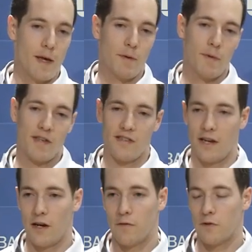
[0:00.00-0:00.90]
maybe
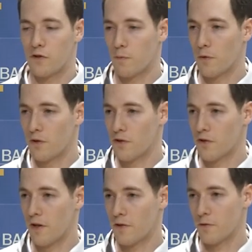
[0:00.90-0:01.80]
myself or supporters
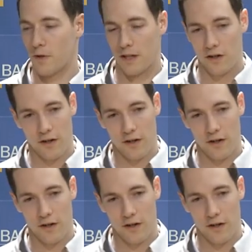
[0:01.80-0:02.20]
or others were like,